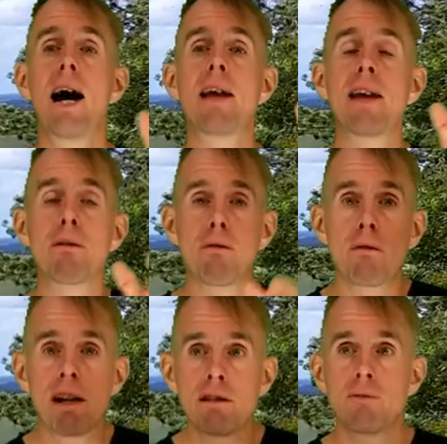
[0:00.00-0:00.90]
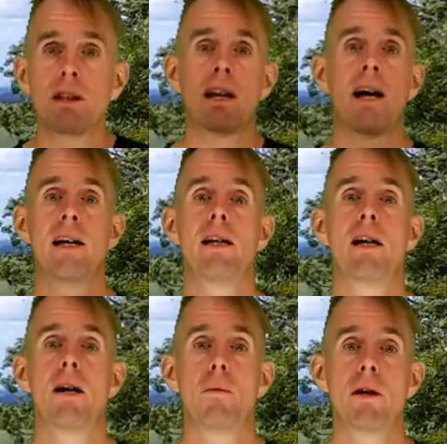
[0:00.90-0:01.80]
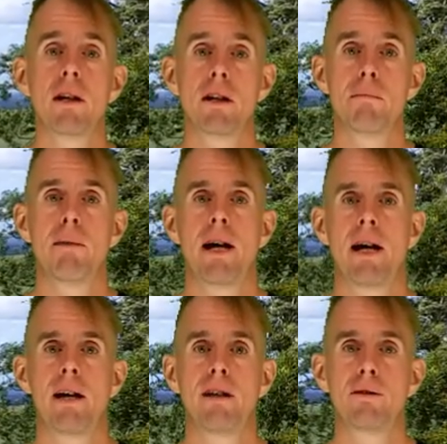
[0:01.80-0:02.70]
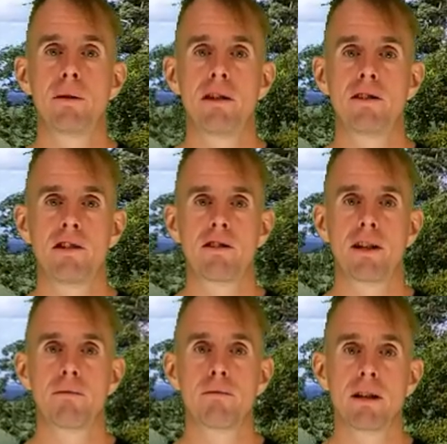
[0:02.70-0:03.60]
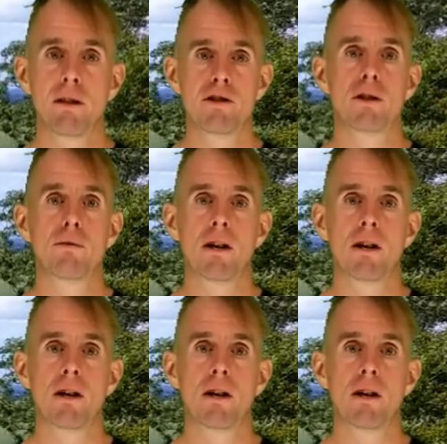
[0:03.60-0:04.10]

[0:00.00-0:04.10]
and that rate of decay we can compare to an existing rheological